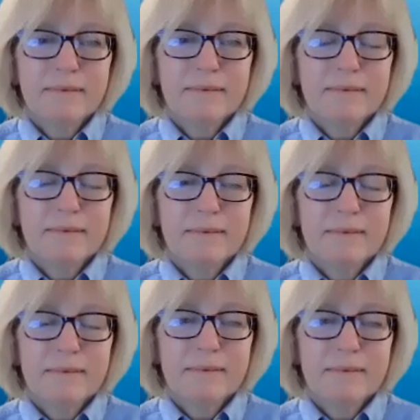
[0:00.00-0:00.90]

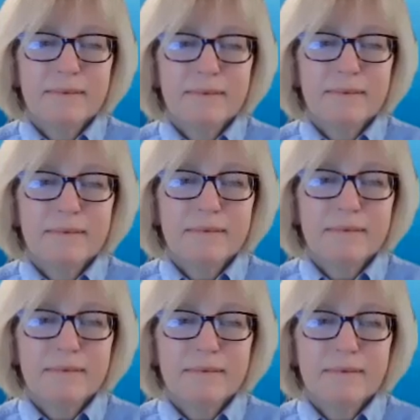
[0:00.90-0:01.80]

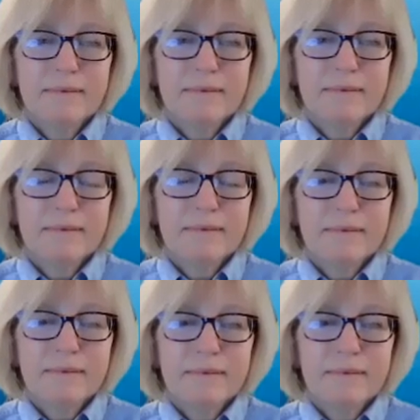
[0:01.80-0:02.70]

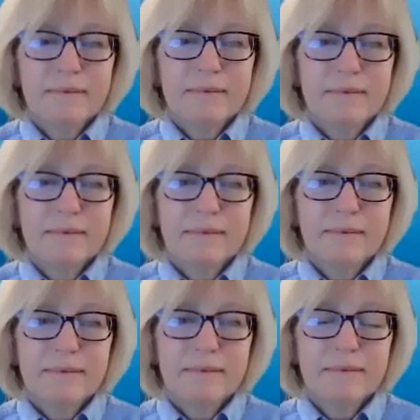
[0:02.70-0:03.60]

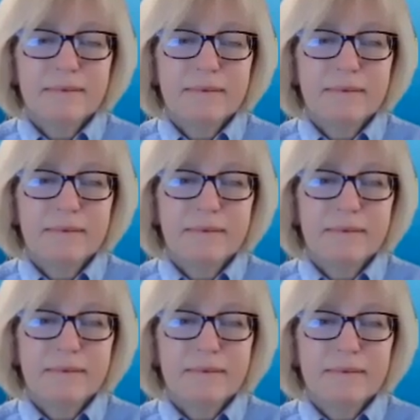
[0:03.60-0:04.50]

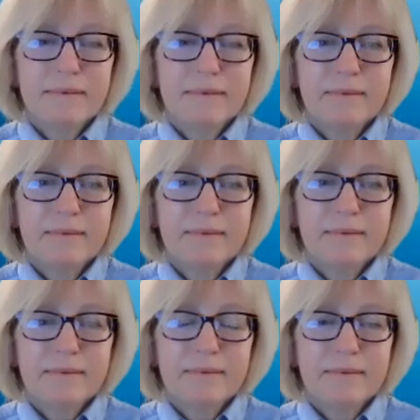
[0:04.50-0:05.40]

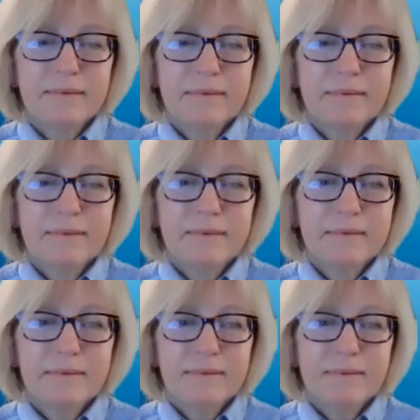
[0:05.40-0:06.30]

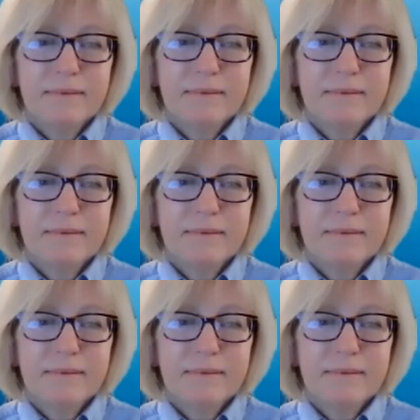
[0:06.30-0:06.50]
(not speaking)